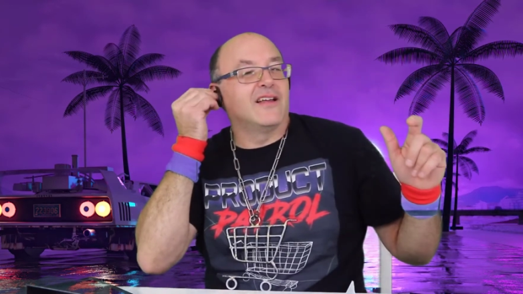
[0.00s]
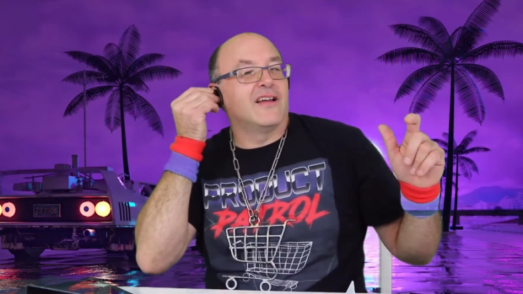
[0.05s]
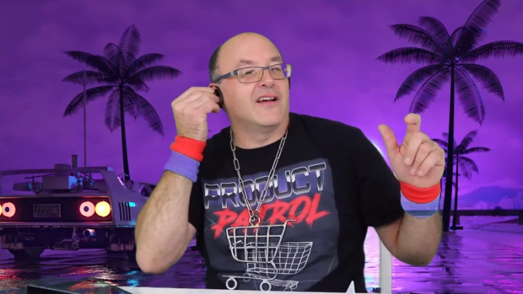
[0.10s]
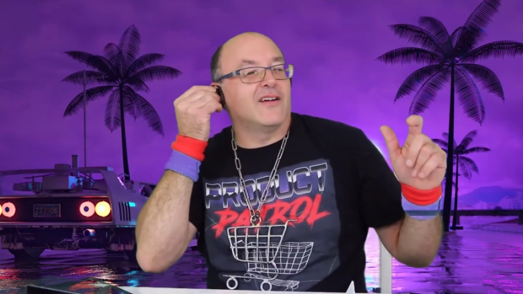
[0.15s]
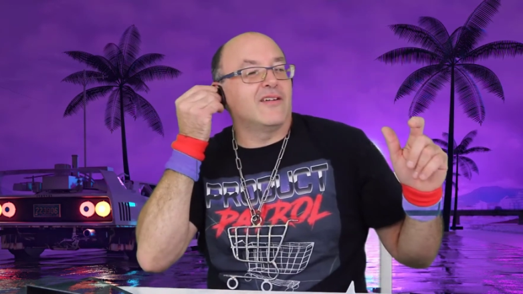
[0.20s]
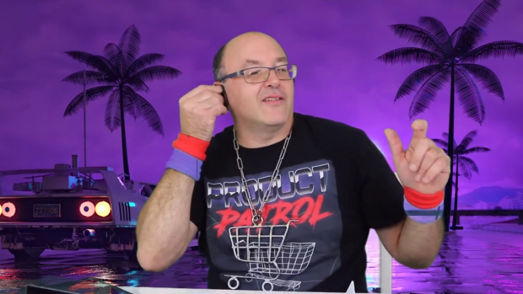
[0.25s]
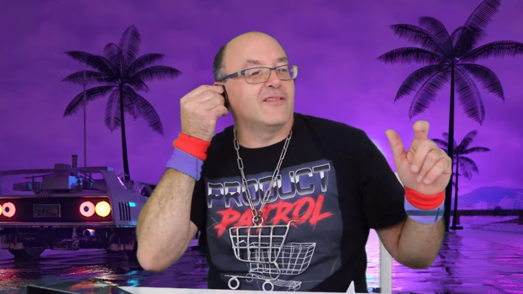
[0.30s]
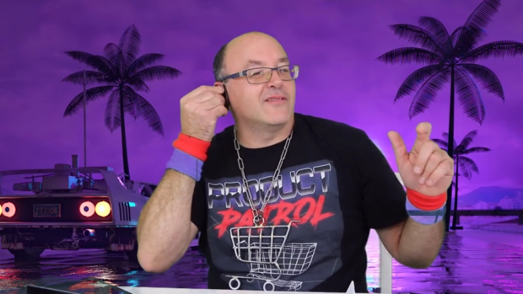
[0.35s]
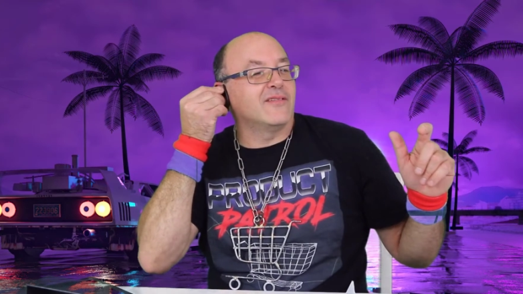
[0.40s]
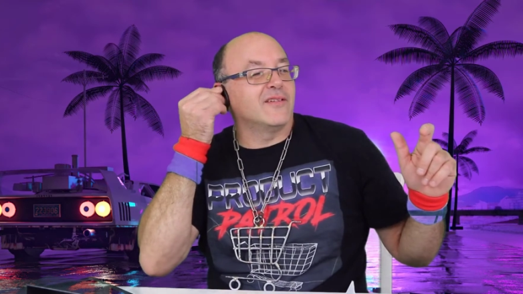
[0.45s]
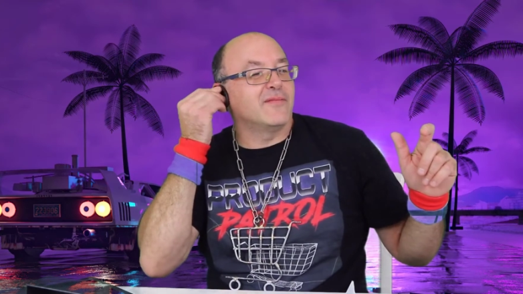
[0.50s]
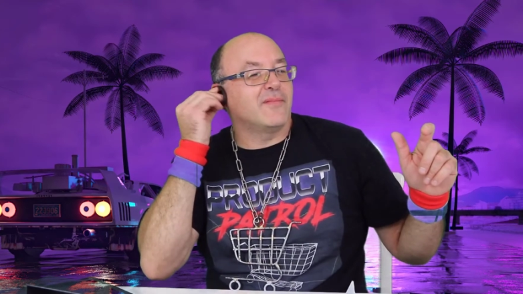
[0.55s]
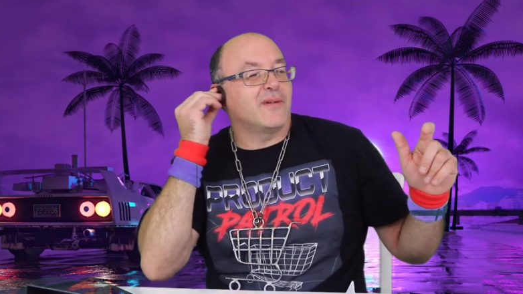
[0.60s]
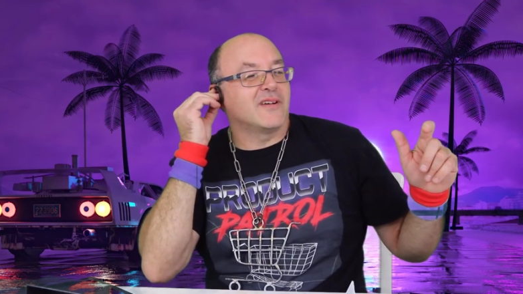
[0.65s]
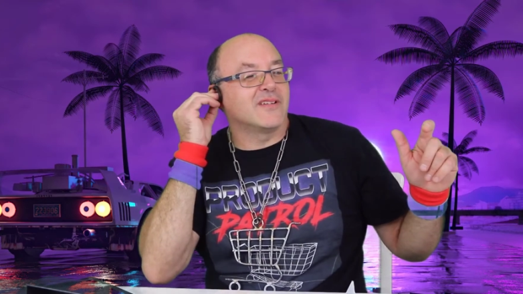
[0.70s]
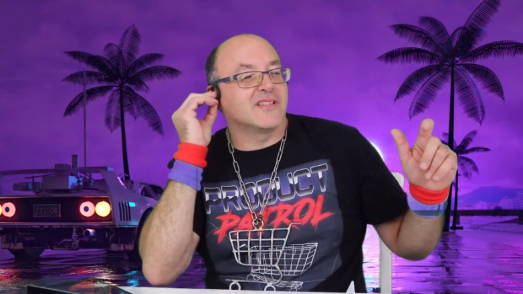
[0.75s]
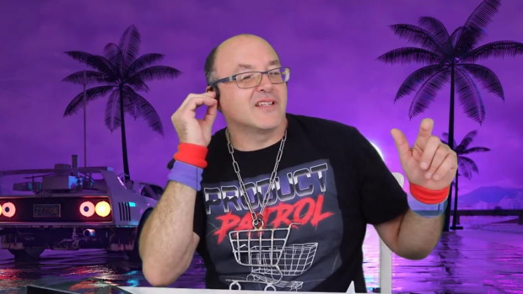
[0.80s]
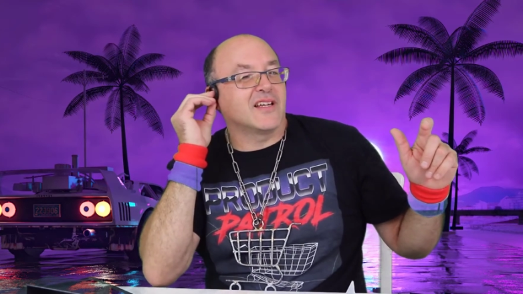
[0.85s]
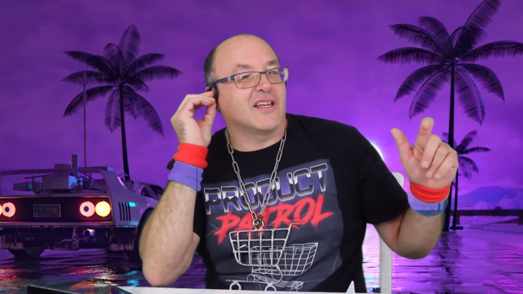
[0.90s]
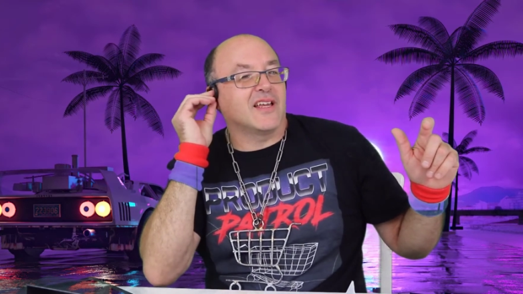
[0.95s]
Oh, I
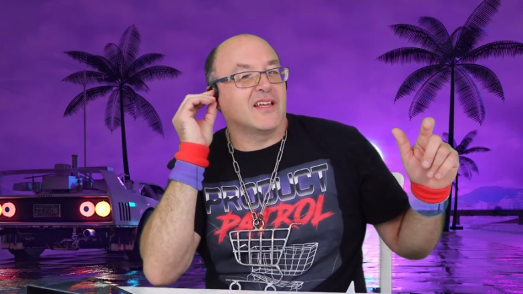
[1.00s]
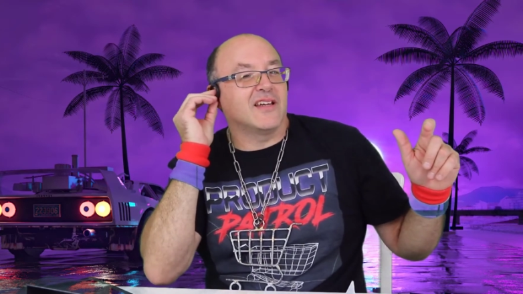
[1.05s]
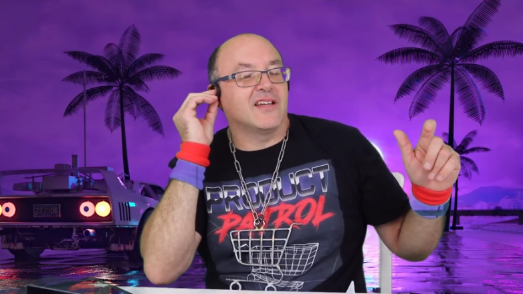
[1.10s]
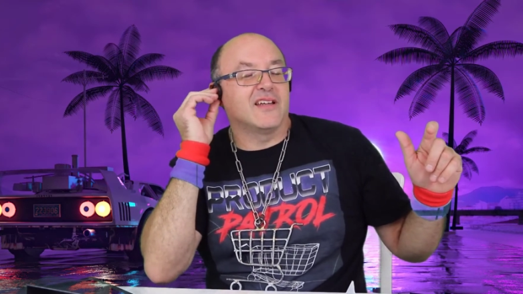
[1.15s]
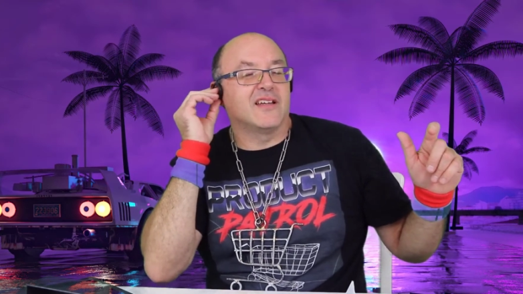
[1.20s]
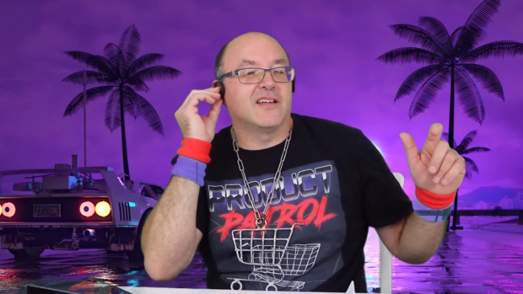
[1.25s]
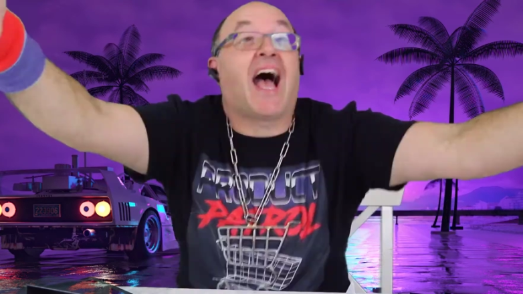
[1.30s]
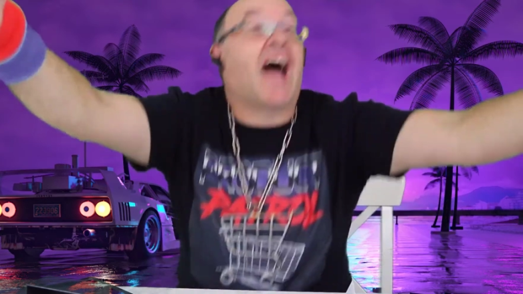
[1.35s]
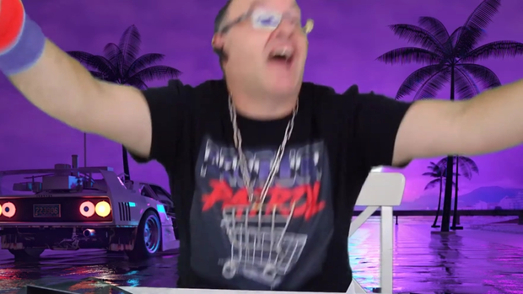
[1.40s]
paused it again.